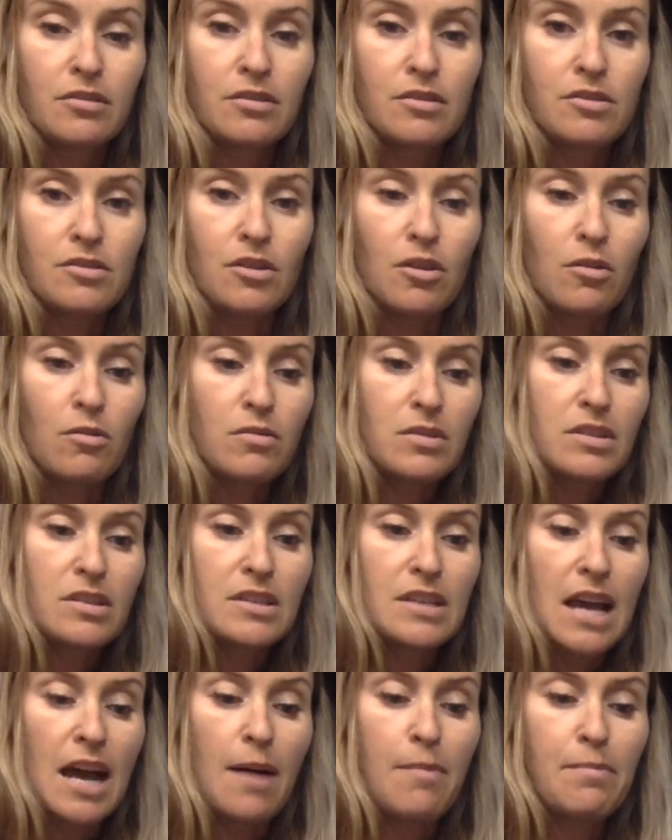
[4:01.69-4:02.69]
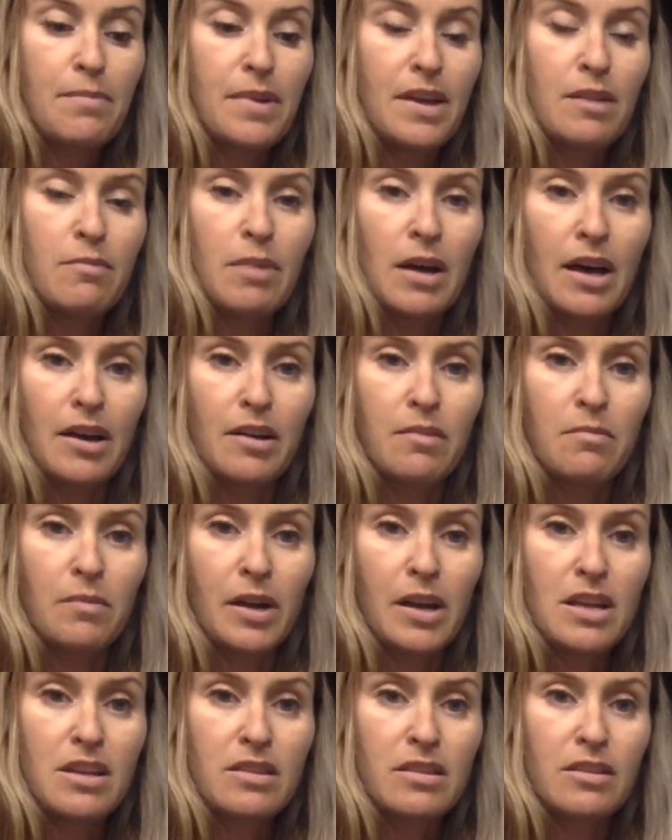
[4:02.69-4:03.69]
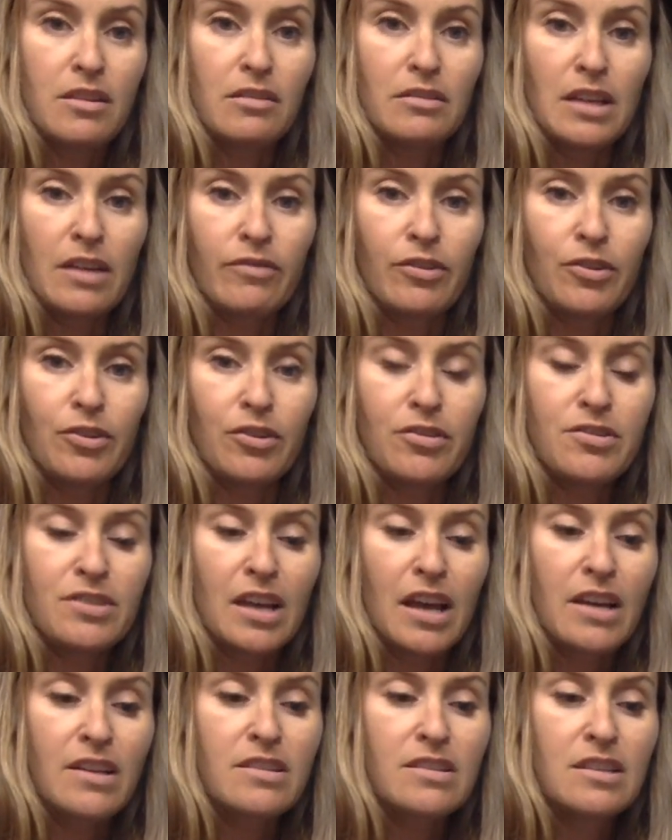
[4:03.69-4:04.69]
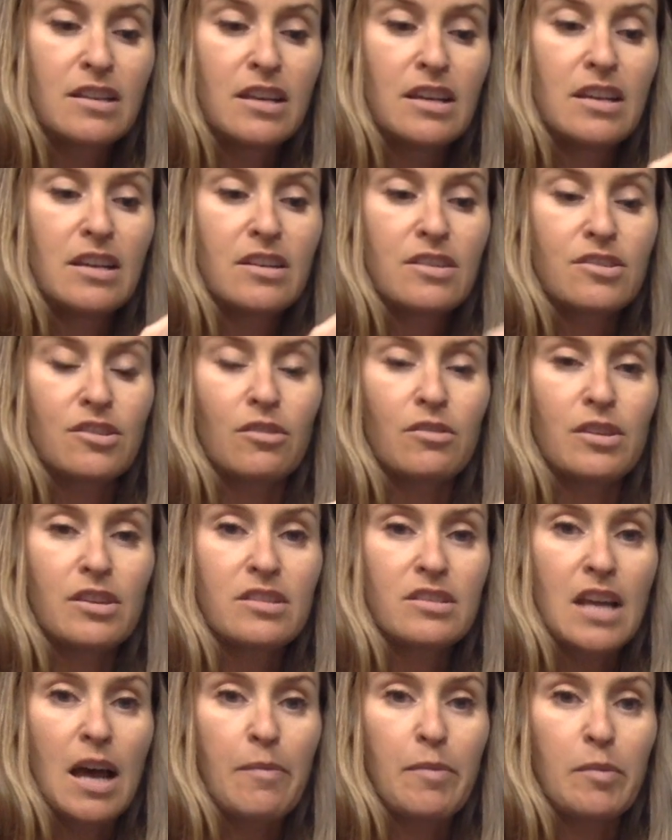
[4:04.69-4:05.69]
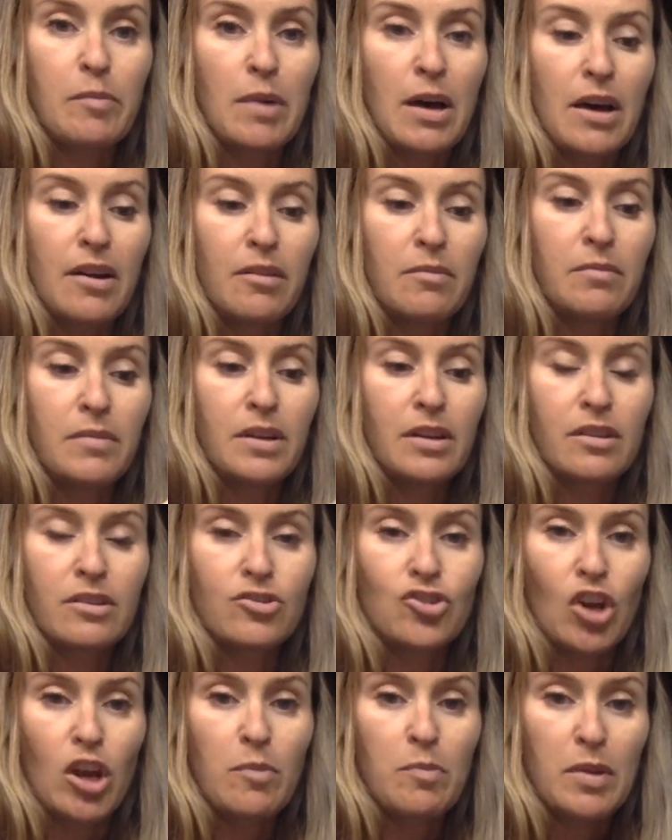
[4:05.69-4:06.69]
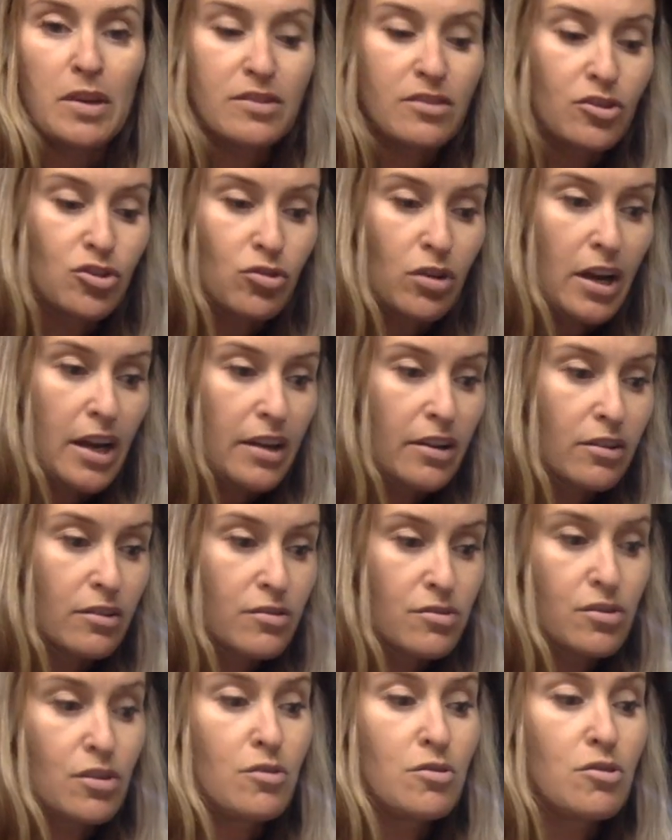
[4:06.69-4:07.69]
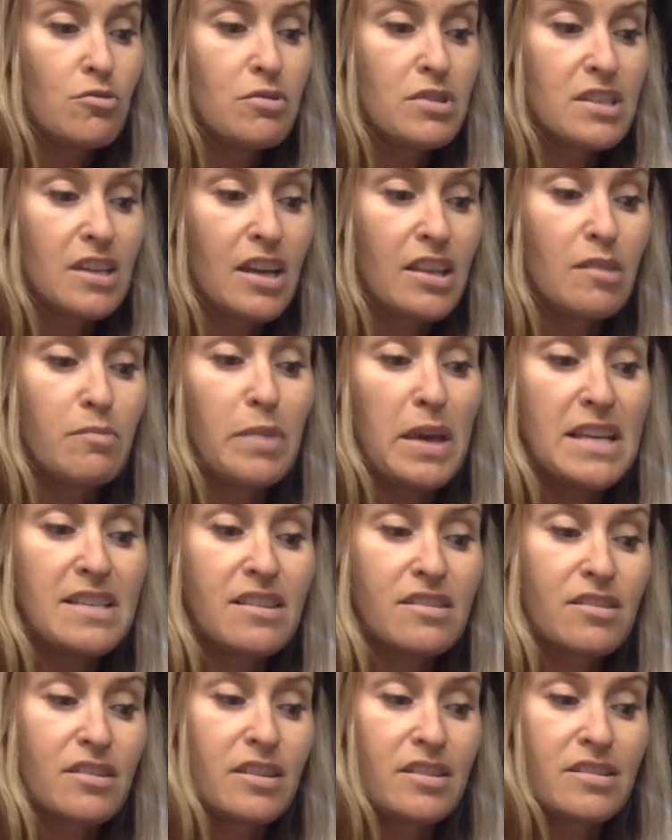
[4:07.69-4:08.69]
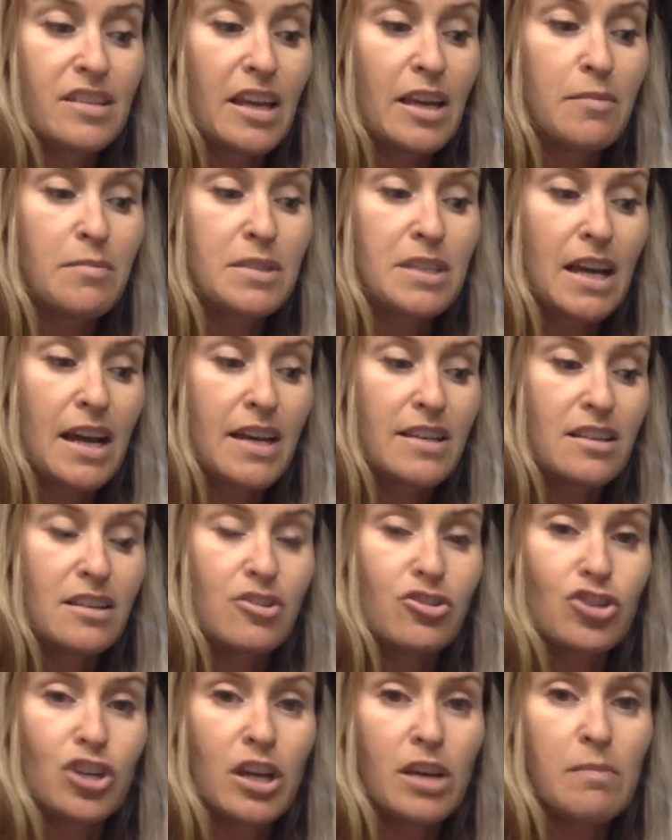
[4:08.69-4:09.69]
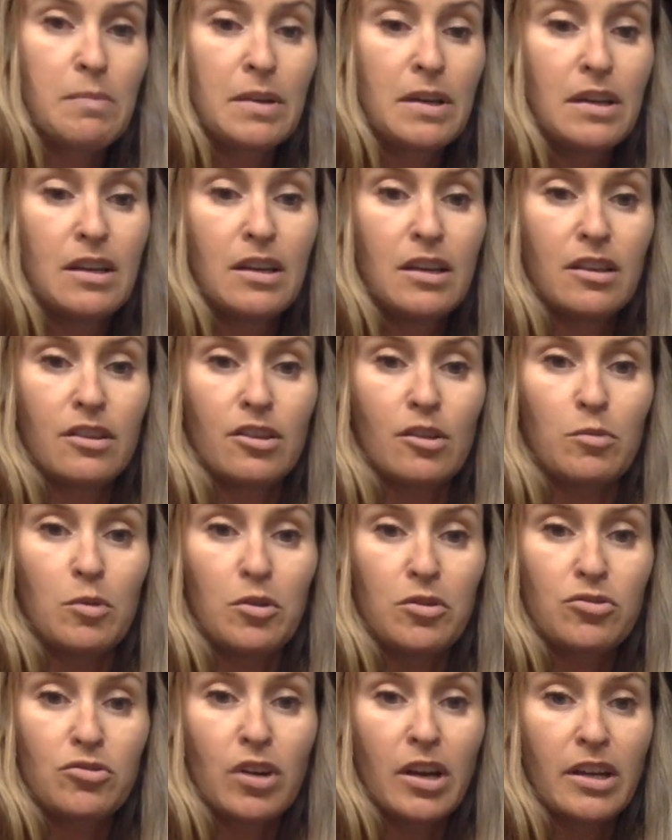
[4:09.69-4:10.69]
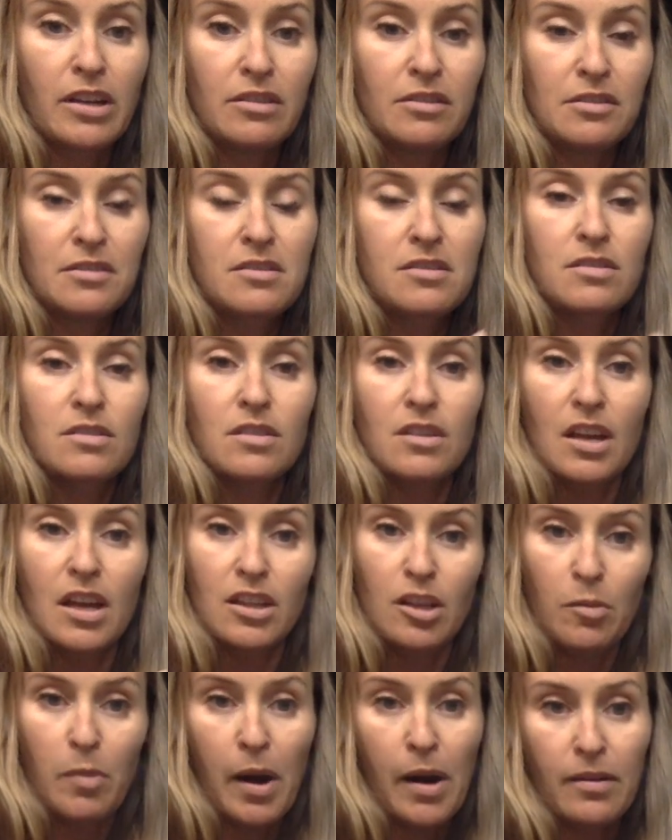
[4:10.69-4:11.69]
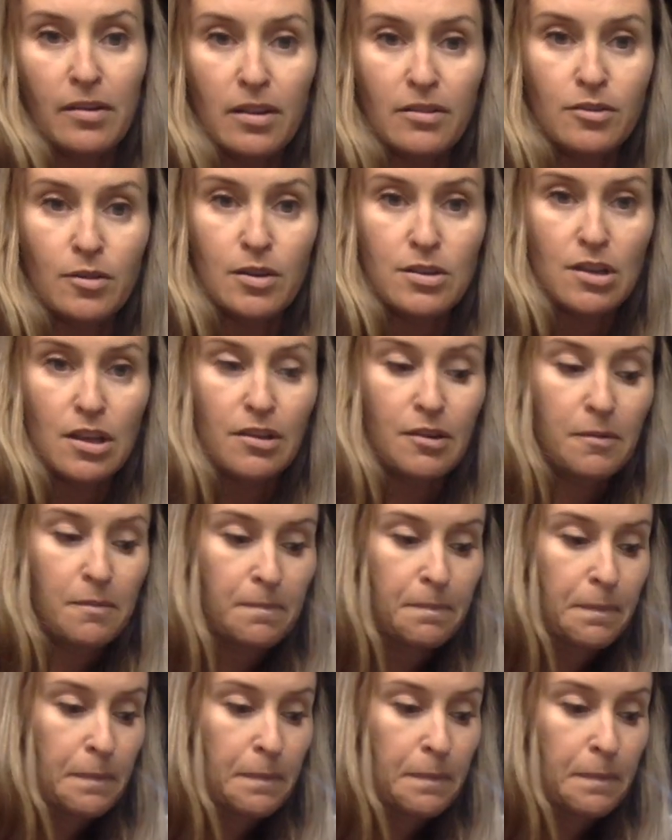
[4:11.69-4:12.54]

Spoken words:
So top and bottom, right? They'll never intersect. So this top and bottom shape is a triangle. So you would say the bases are the same size and shape. They're both triangles and they're parallel to each other.